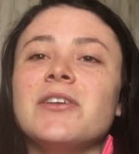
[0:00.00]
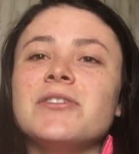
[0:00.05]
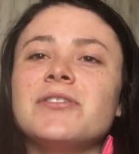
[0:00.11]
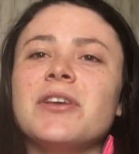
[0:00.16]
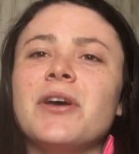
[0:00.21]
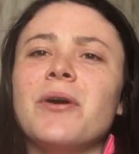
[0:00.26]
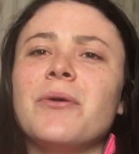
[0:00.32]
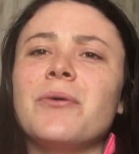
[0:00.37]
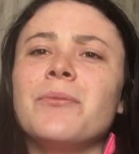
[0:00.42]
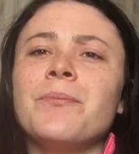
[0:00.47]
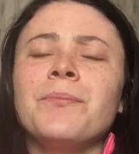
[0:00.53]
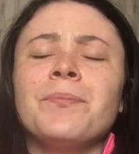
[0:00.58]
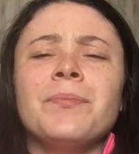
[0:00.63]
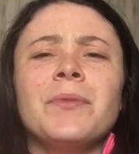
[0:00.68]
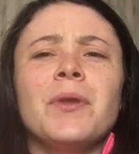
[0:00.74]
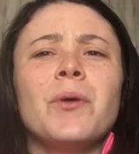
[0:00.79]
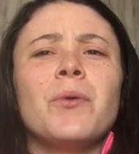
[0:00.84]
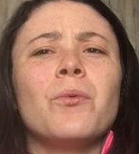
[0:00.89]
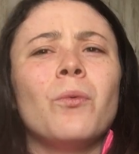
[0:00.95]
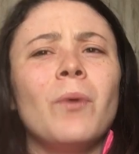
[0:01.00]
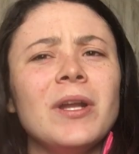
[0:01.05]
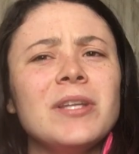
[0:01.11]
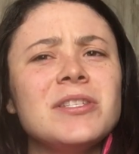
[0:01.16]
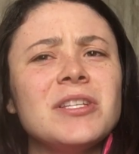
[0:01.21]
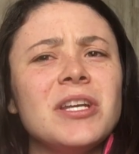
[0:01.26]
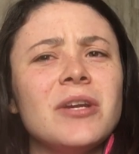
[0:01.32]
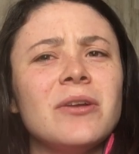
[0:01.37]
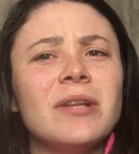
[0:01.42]
So,
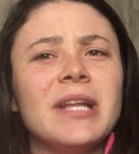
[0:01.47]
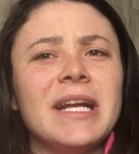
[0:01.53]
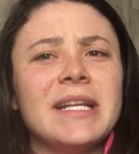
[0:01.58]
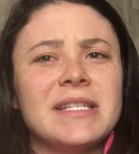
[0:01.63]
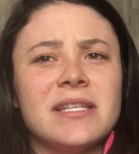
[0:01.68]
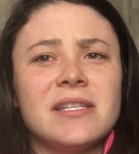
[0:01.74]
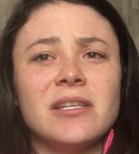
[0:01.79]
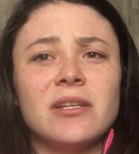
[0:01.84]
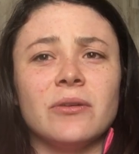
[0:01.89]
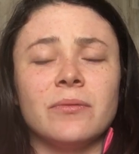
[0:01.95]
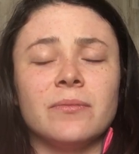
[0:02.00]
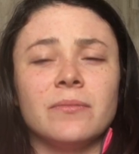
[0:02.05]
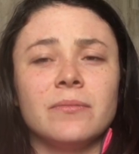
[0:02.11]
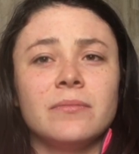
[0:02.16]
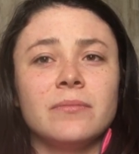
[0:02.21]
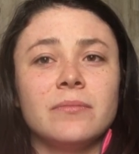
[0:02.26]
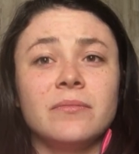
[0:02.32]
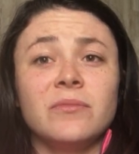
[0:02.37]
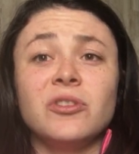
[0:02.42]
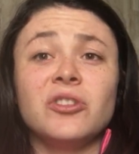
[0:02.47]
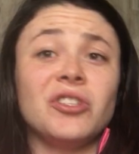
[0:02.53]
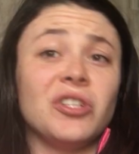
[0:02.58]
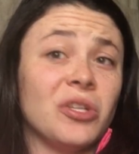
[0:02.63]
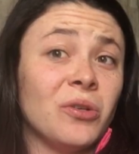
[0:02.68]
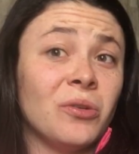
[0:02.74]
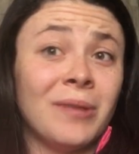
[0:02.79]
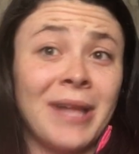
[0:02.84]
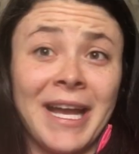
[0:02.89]
what do you like to do?
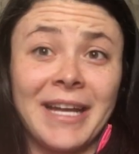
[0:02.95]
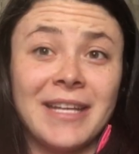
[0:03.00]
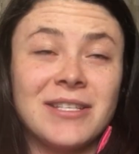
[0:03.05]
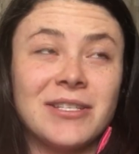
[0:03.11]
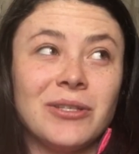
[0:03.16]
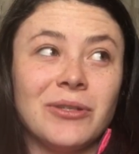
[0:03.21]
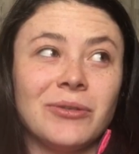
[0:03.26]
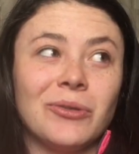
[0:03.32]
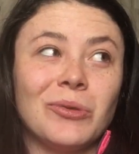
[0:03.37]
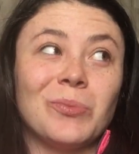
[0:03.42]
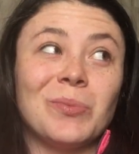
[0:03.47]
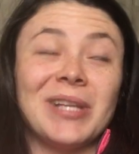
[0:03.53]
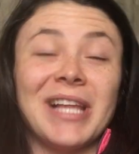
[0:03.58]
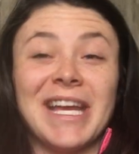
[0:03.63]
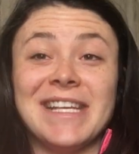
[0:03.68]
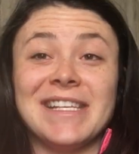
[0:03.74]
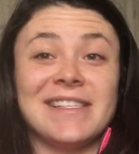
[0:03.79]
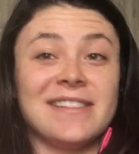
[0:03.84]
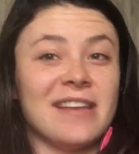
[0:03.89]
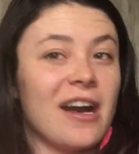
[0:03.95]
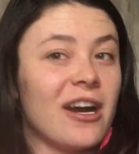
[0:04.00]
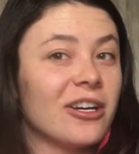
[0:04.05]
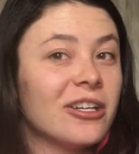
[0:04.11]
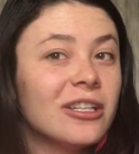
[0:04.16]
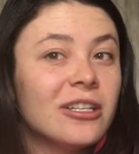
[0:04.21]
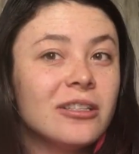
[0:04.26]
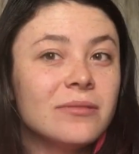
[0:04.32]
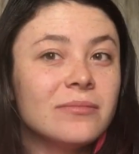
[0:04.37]
Do you like to play
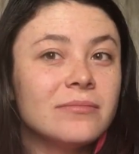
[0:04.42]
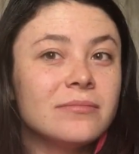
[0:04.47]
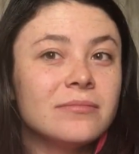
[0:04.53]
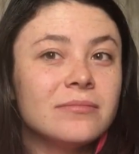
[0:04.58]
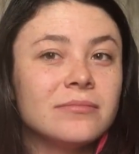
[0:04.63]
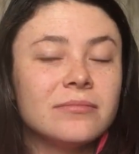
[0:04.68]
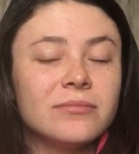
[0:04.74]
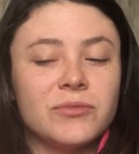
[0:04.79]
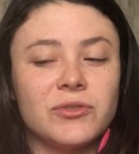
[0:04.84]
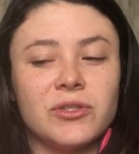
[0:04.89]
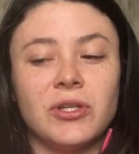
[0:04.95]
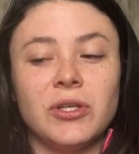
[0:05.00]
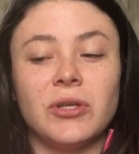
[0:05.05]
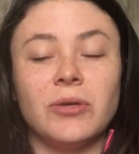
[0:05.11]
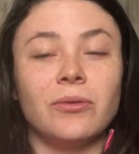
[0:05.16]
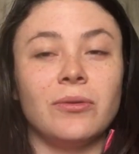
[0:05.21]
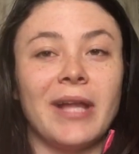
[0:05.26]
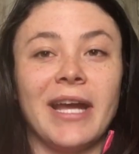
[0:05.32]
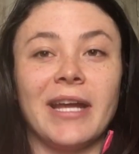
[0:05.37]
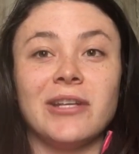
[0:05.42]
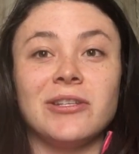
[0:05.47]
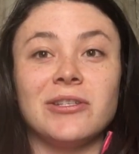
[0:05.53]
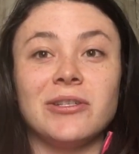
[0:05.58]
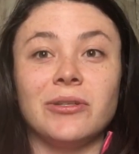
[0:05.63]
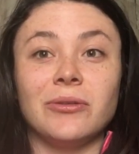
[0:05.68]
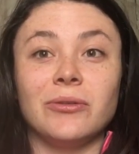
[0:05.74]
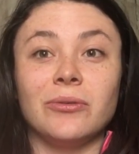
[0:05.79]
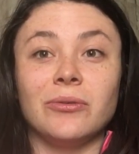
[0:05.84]
soccer? Do you like
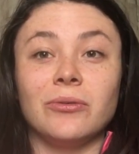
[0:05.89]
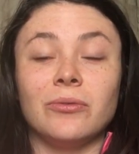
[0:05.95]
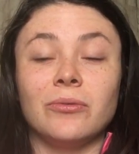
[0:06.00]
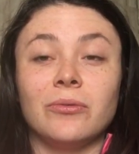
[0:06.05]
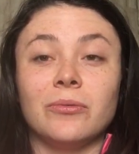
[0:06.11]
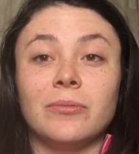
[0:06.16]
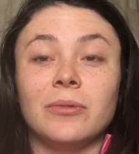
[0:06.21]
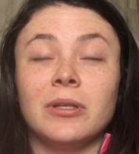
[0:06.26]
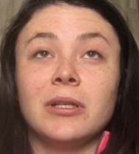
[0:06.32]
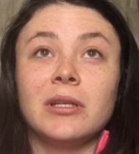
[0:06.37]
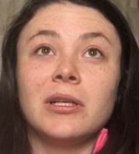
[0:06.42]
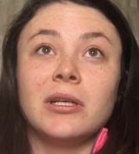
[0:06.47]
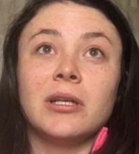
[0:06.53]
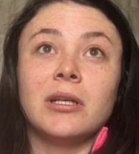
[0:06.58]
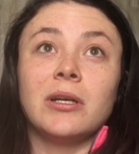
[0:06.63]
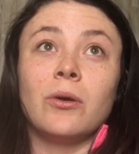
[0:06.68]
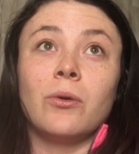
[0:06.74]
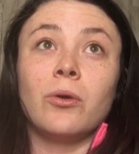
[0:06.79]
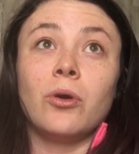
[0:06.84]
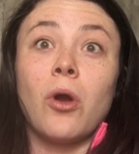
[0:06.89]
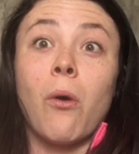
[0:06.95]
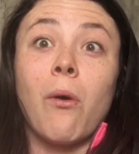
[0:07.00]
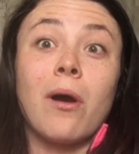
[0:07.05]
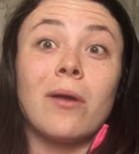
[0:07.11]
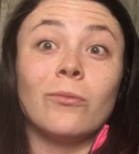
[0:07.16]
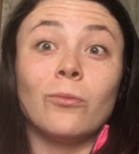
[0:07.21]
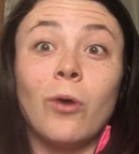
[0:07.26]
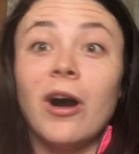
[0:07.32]
to
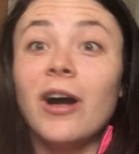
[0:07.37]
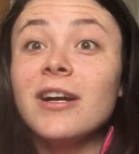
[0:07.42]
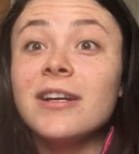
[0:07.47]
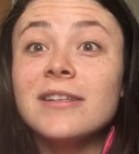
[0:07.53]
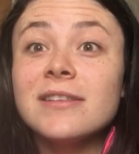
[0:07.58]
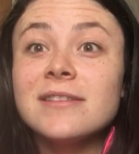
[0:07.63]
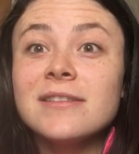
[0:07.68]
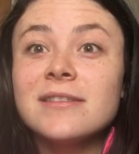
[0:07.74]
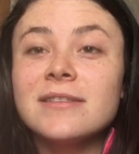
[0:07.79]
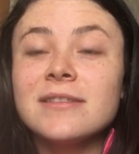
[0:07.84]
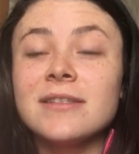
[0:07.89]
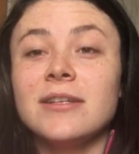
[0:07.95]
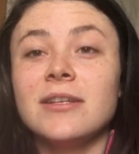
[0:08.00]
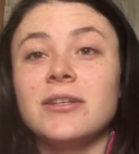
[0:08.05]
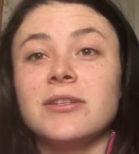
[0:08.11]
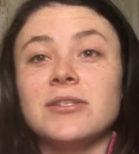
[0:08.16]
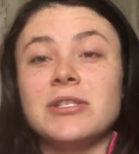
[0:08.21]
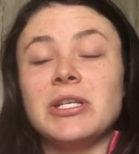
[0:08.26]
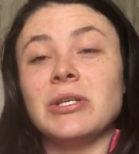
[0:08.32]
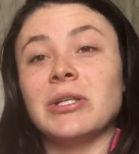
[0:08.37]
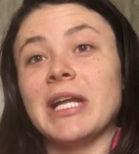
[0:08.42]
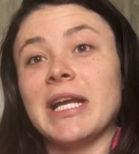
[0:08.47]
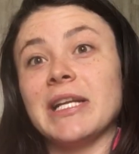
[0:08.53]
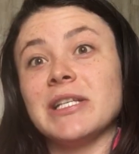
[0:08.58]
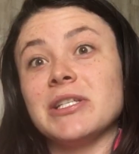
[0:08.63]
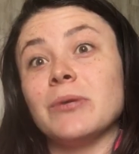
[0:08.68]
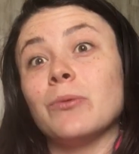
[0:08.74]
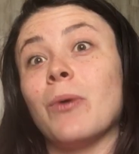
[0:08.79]
go on walks? Do you
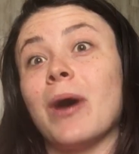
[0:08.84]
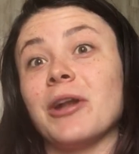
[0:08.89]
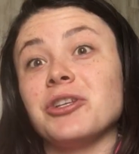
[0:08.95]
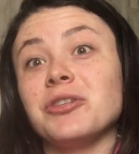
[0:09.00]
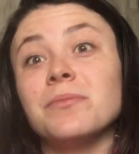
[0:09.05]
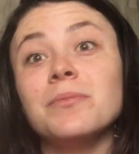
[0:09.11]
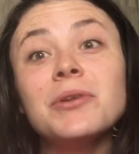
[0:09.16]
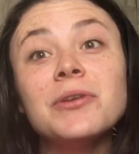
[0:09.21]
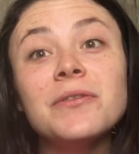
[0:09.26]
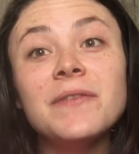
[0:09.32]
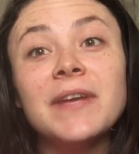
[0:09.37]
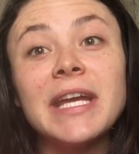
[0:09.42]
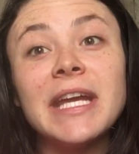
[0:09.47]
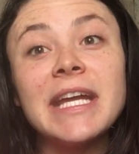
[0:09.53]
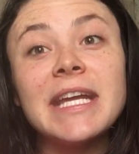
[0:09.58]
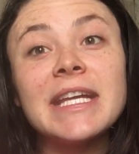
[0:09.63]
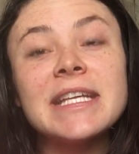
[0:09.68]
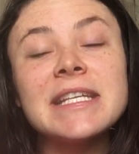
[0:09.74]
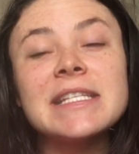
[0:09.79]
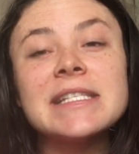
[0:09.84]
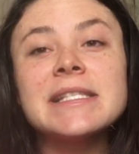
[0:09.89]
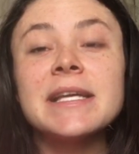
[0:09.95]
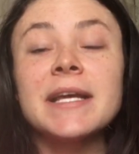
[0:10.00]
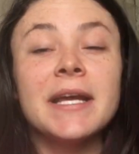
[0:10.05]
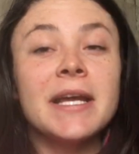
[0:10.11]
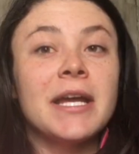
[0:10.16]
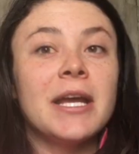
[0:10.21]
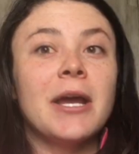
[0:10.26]
like to watch
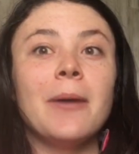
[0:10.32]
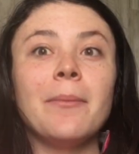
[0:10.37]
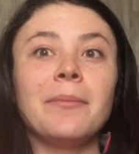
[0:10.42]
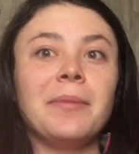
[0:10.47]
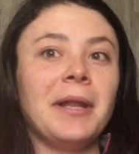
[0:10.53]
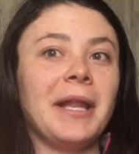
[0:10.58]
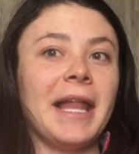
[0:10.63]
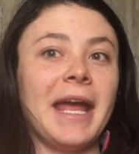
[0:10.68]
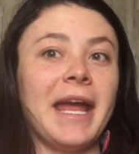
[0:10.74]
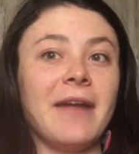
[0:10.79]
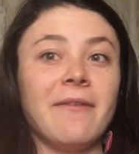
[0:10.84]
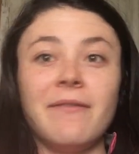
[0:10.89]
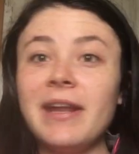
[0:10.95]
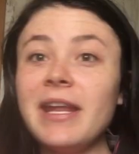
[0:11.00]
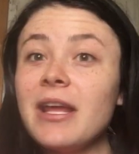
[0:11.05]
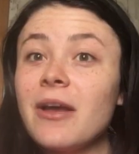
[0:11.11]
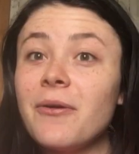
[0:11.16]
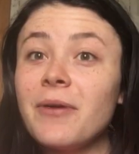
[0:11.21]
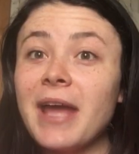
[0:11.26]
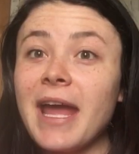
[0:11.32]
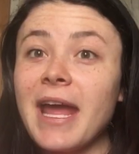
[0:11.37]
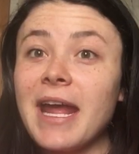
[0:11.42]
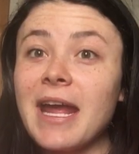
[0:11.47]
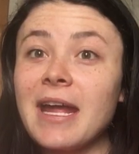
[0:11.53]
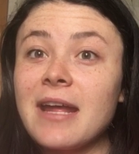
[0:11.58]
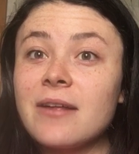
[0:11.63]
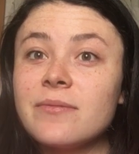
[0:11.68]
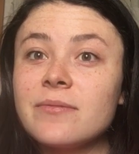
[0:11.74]
movies? Play video
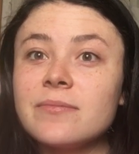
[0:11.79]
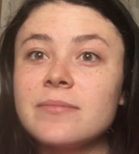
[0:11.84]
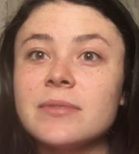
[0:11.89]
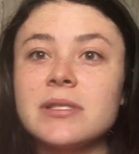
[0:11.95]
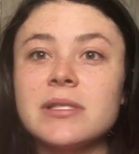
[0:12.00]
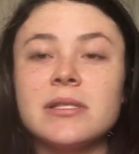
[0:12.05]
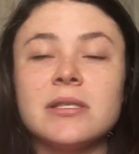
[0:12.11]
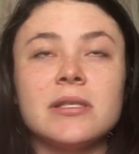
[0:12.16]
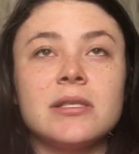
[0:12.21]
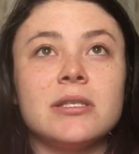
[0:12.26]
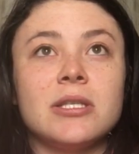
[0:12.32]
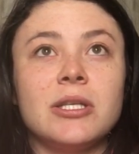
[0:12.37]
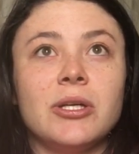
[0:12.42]
games?